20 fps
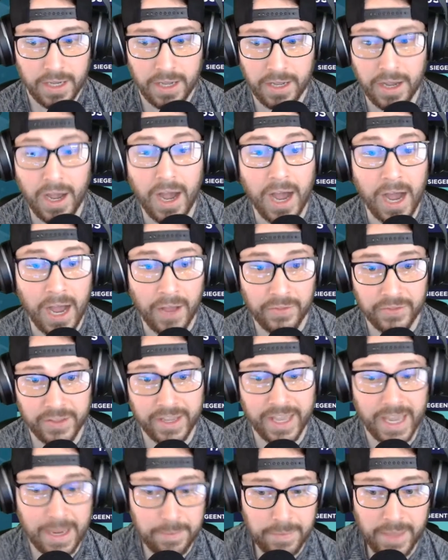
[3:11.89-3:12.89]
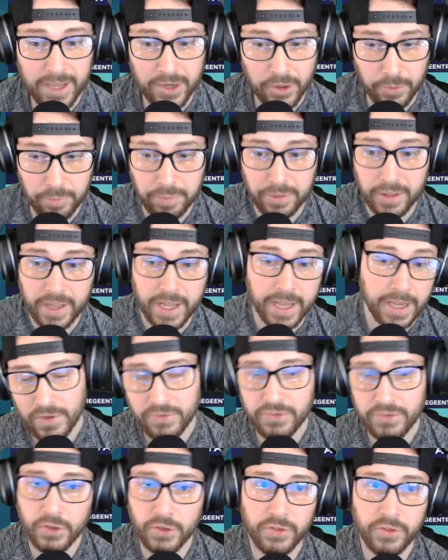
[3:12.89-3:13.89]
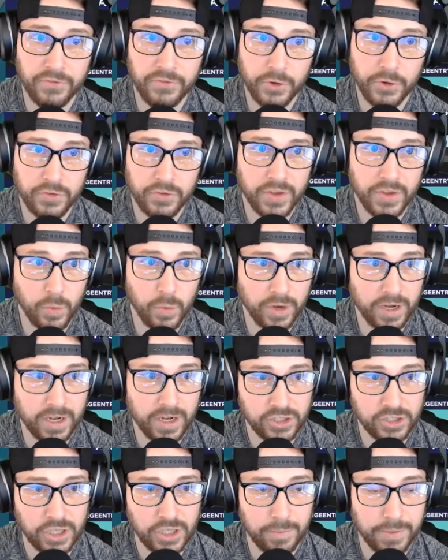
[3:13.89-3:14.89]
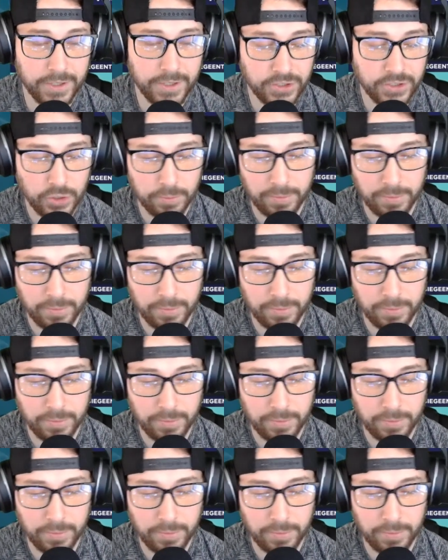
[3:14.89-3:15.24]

on the game that you're playing. So the first thing we're going to jump into,